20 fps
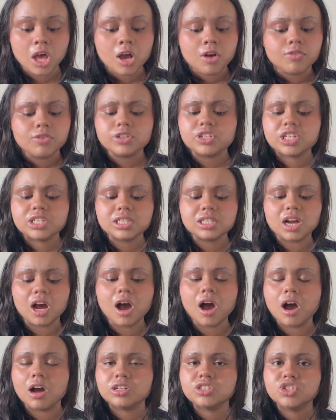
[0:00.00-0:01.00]
For just
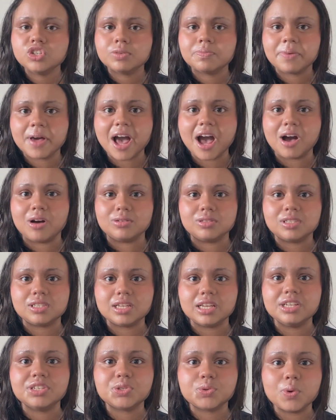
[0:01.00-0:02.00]

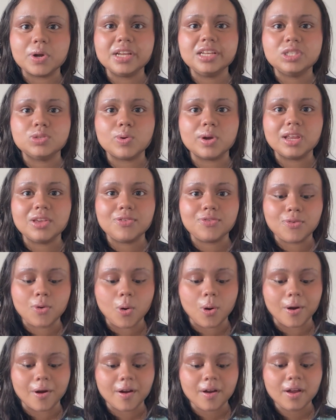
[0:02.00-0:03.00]
£100 in
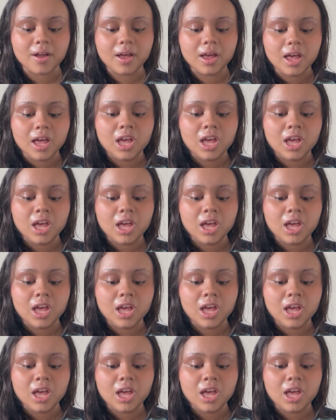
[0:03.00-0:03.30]
2024,